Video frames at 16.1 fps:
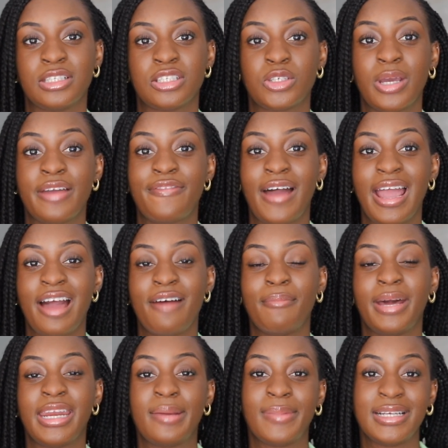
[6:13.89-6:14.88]
So if I have
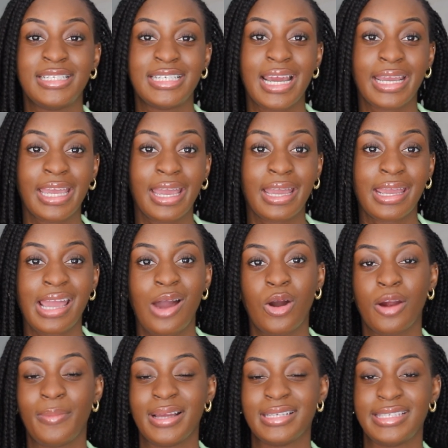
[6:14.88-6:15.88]
money in my checking account
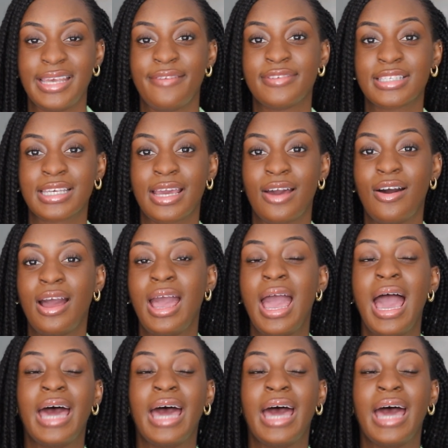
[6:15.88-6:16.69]
or my savings account